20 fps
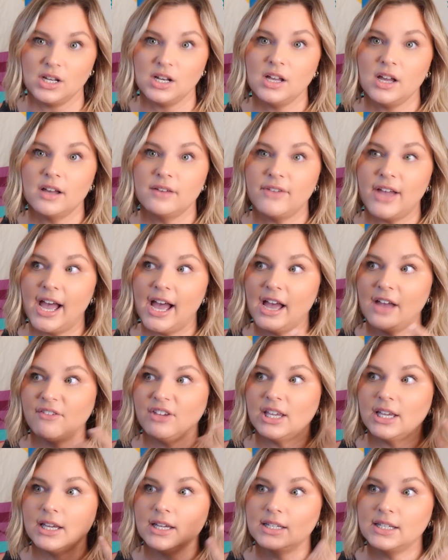of
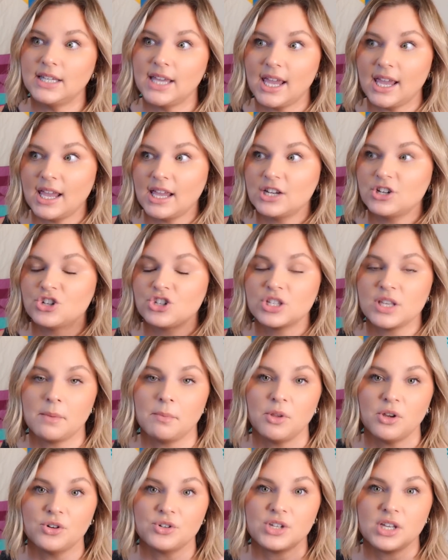having a gauge
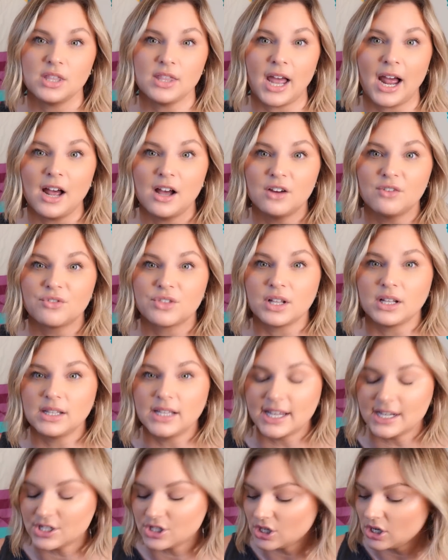similar to that of the
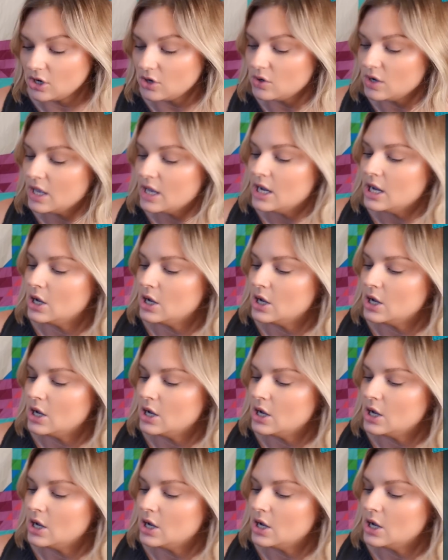Lento,